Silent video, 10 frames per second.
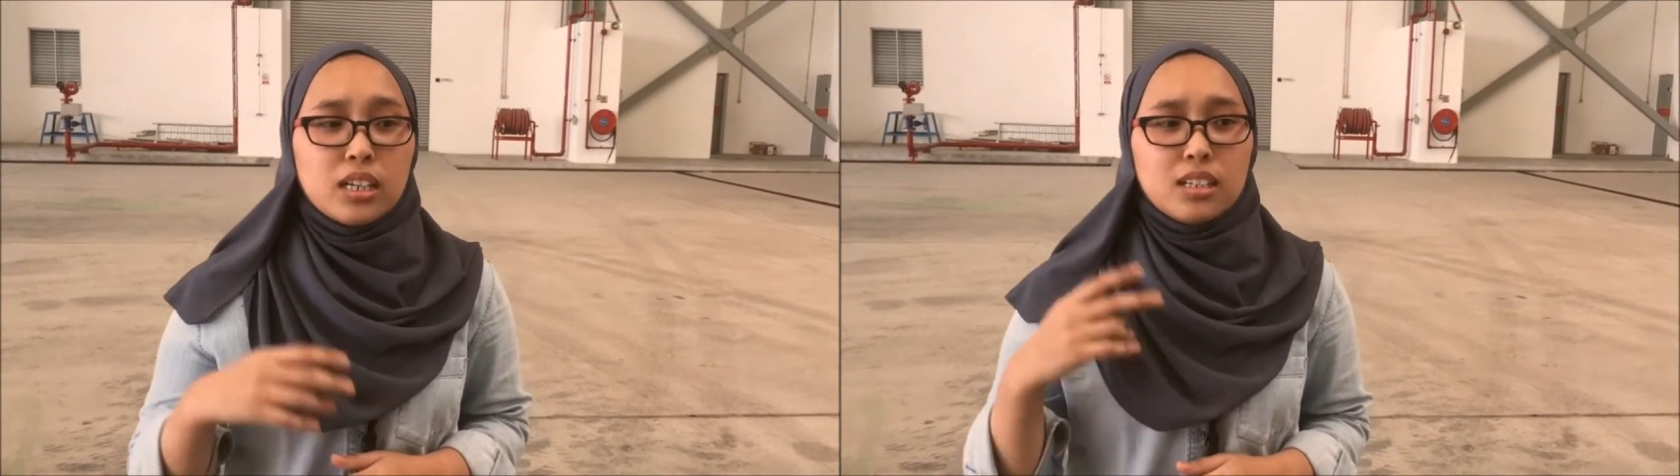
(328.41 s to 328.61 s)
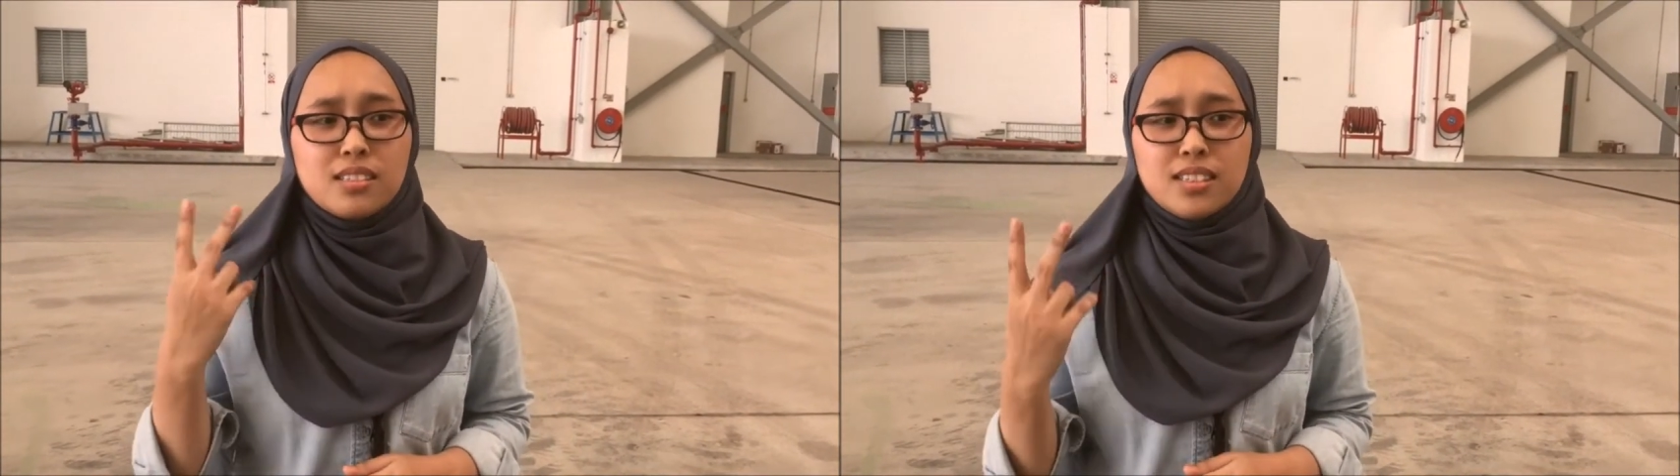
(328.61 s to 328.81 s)

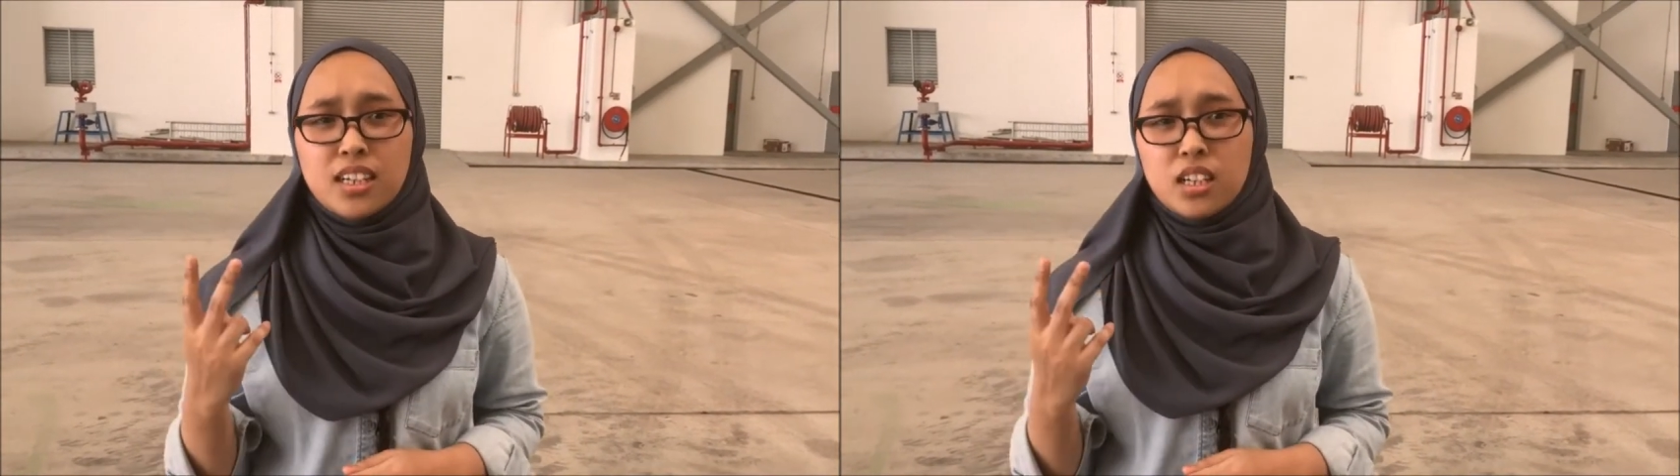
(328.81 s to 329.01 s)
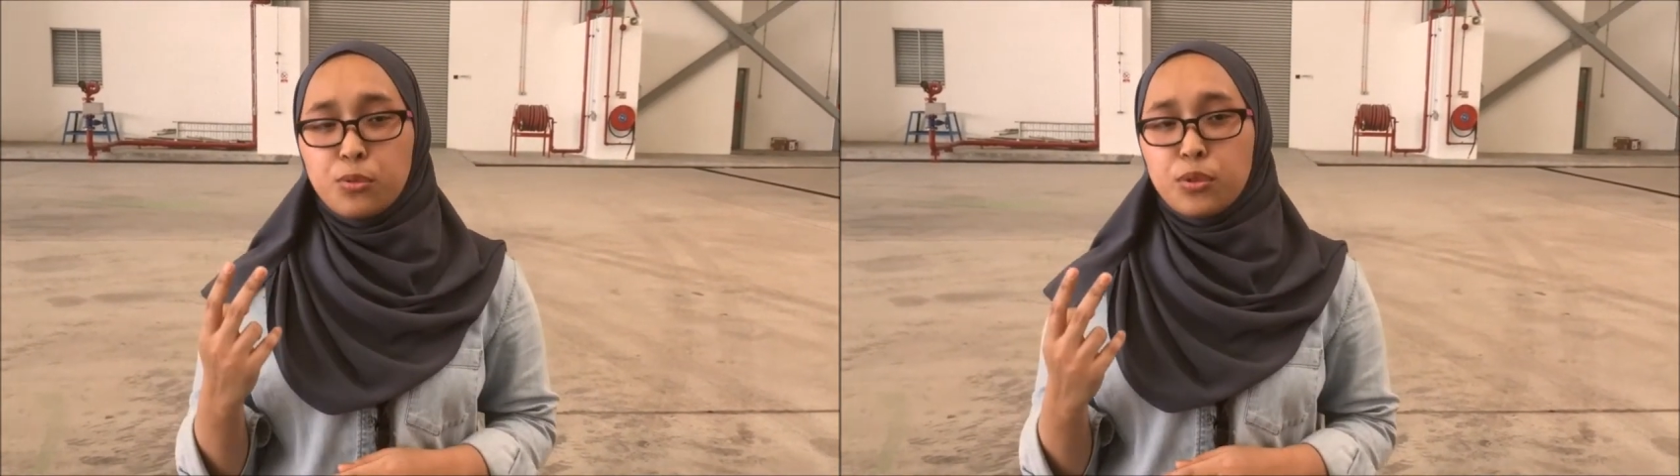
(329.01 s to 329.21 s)
The
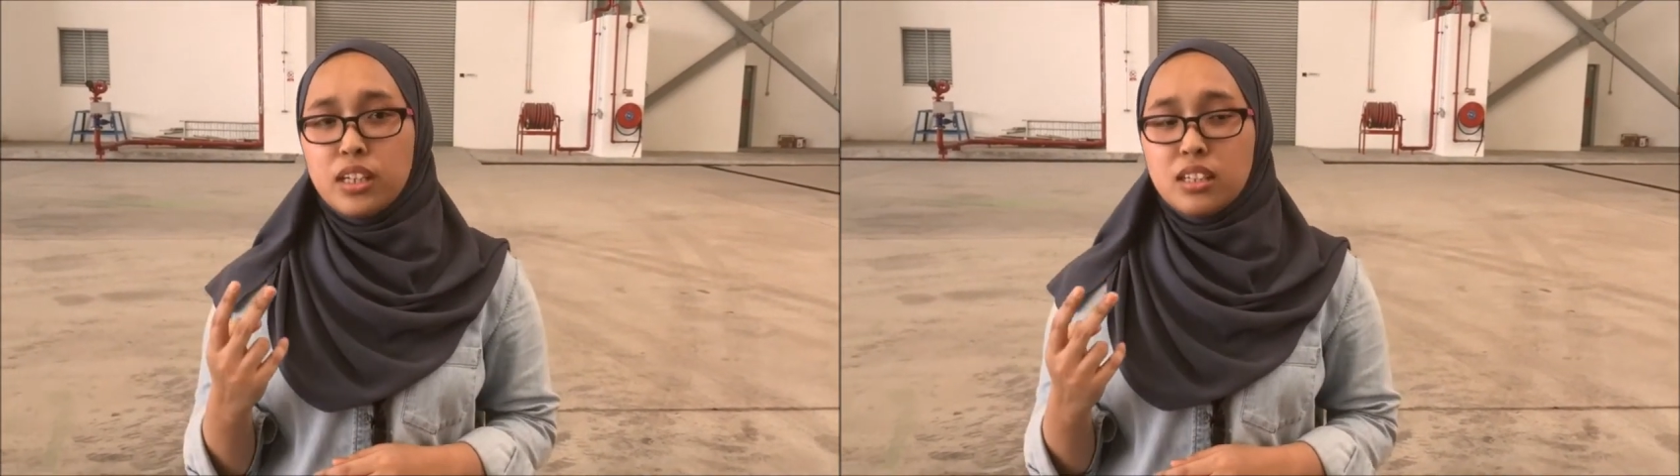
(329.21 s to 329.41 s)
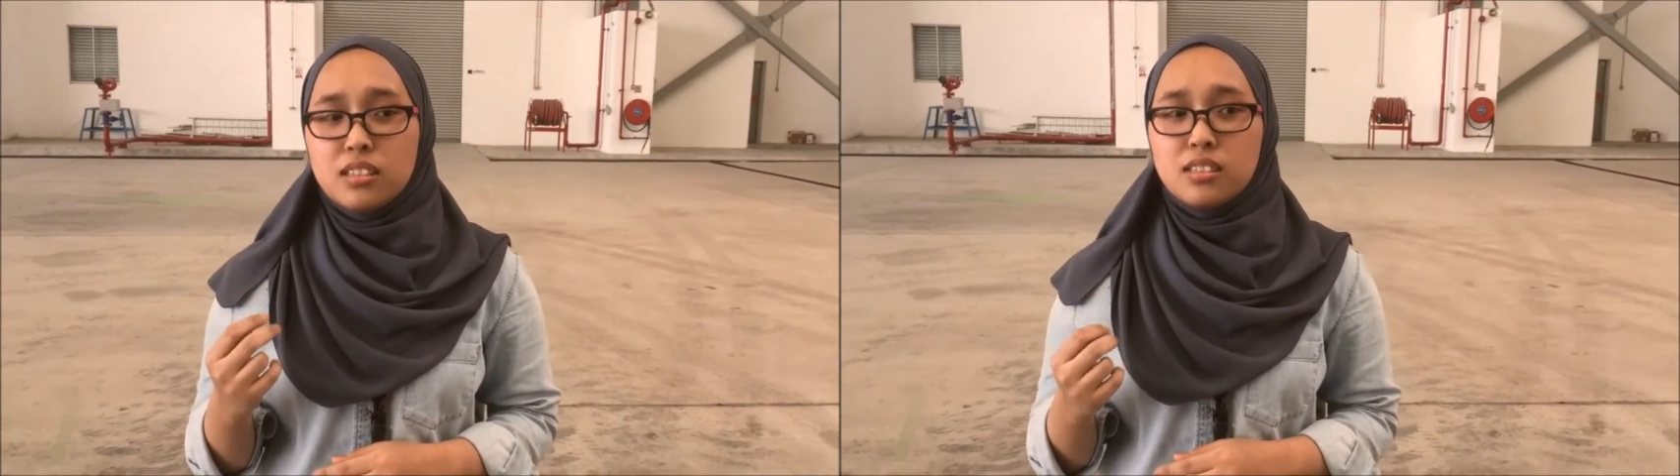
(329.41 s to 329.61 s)
second
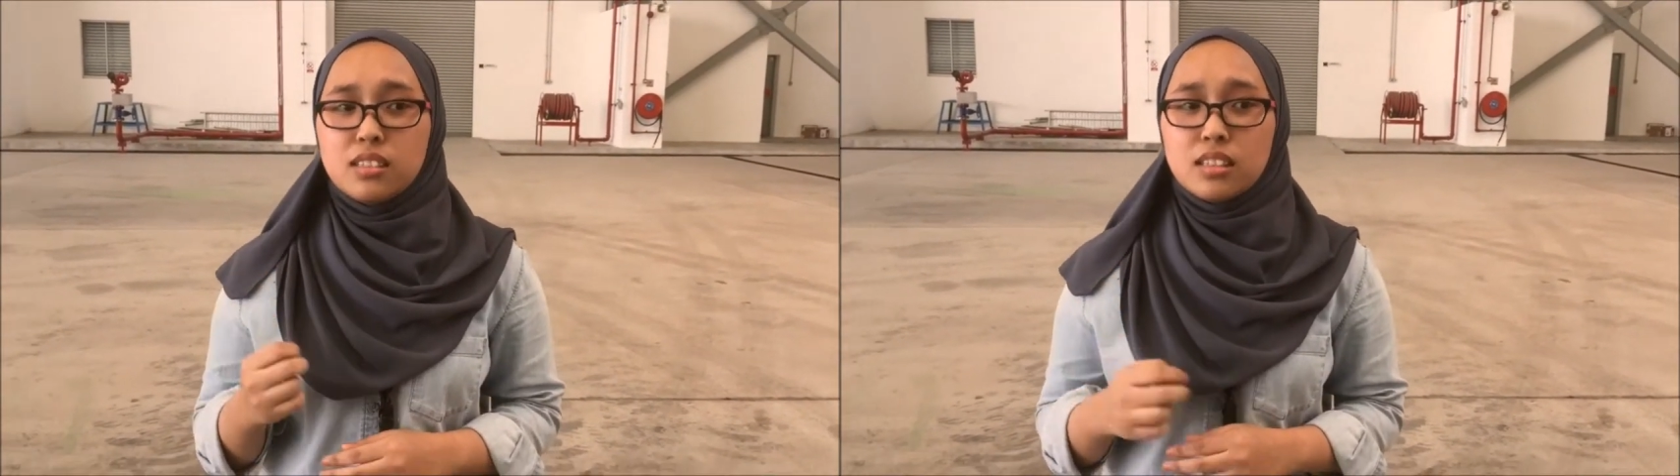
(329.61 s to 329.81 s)
one is